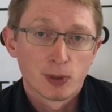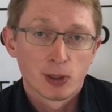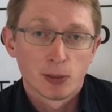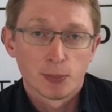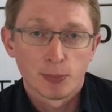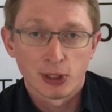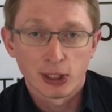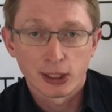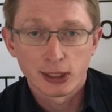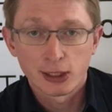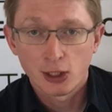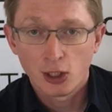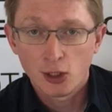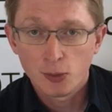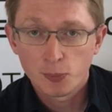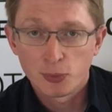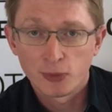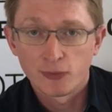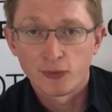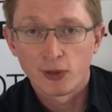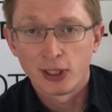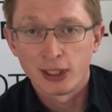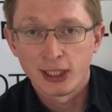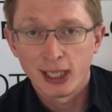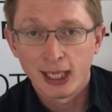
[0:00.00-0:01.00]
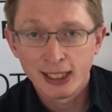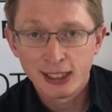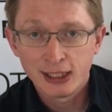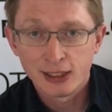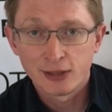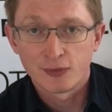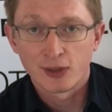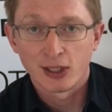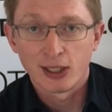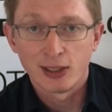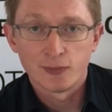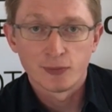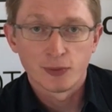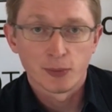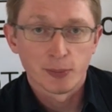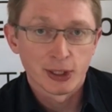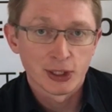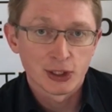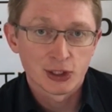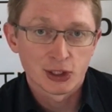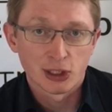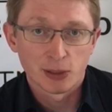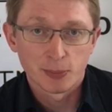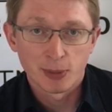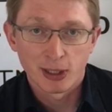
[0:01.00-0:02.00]
but they can't provide any of that
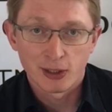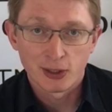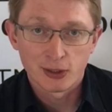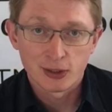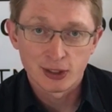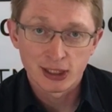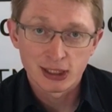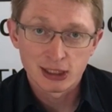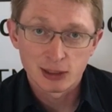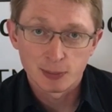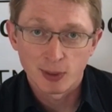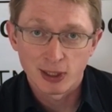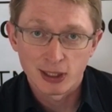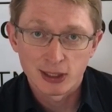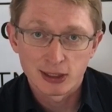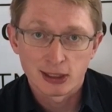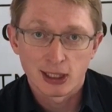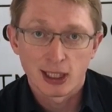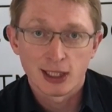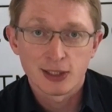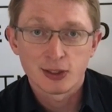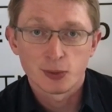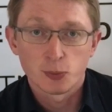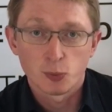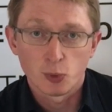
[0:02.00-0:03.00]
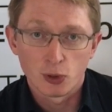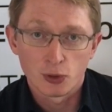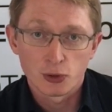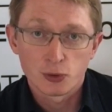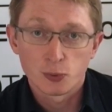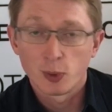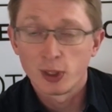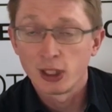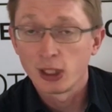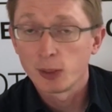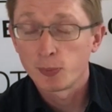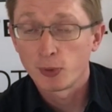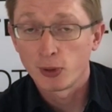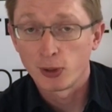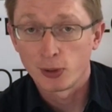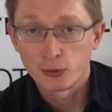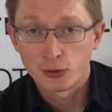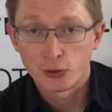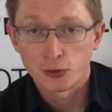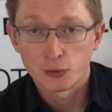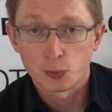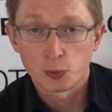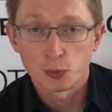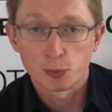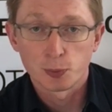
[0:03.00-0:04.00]
information about the database as it was when the
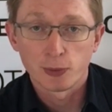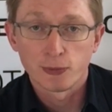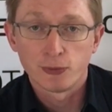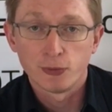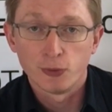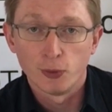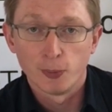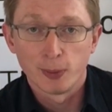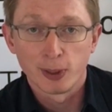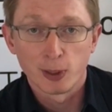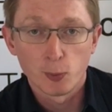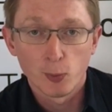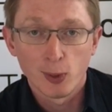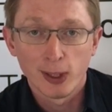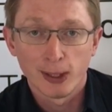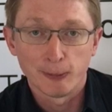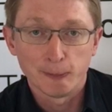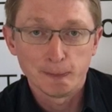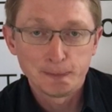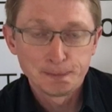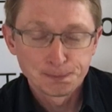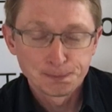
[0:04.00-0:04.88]
process was performing well.